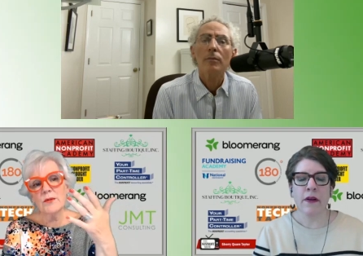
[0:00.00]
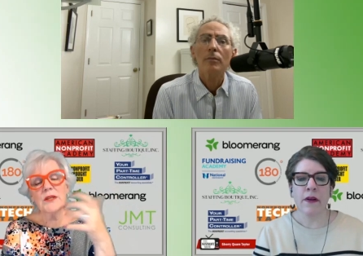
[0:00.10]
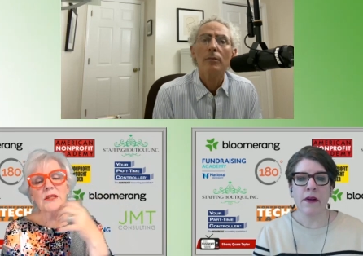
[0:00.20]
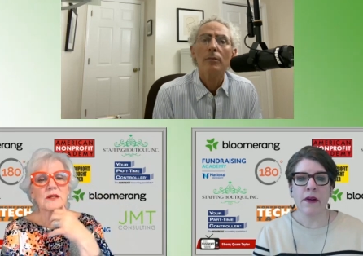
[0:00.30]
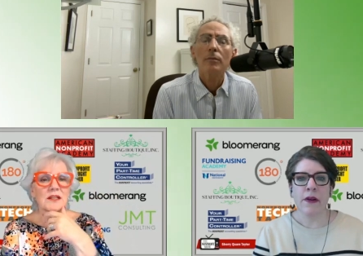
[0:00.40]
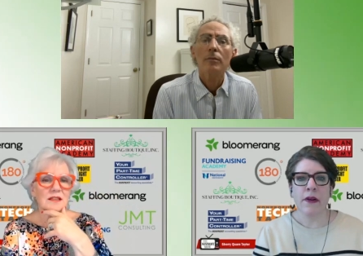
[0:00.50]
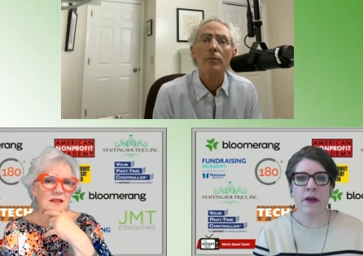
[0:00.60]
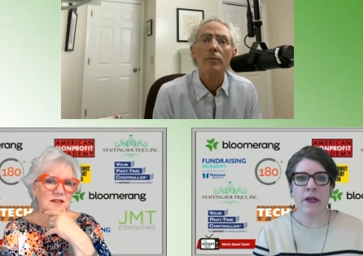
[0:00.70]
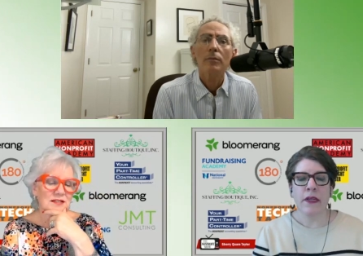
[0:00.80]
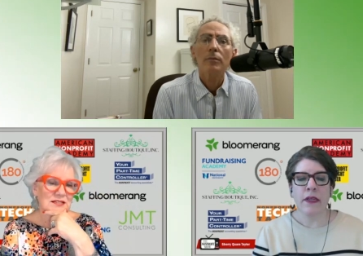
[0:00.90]
Speaker 1: we look at
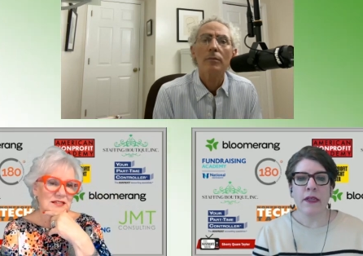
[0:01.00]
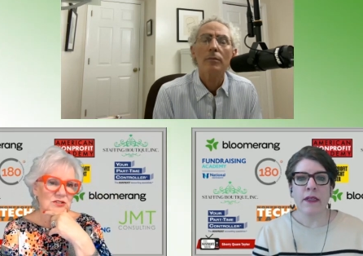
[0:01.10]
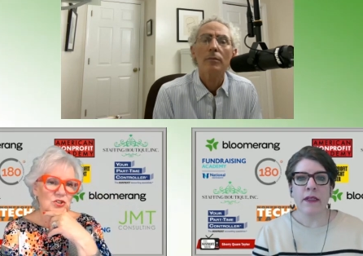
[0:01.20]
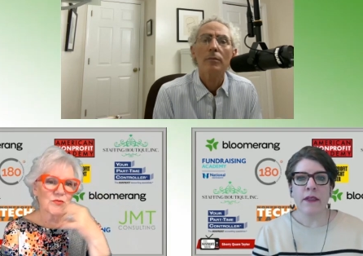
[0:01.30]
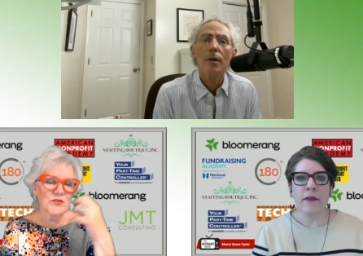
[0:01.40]
this in terms